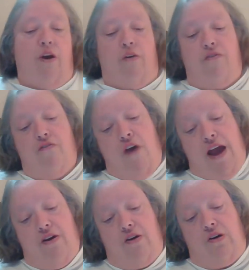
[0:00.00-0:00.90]
or
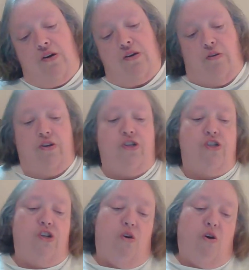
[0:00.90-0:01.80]
freckled or
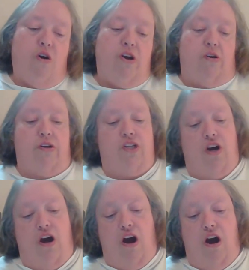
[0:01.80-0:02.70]
short or
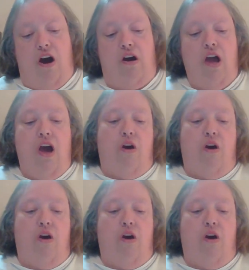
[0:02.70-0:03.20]
tall